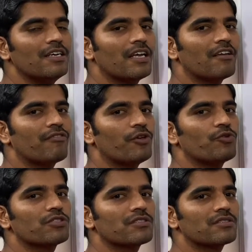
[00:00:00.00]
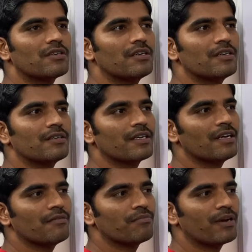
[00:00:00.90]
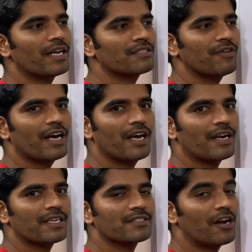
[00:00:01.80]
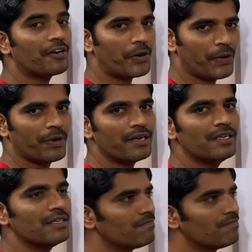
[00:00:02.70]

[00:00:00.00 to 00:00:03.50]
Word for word: if you use in a place where it is not required,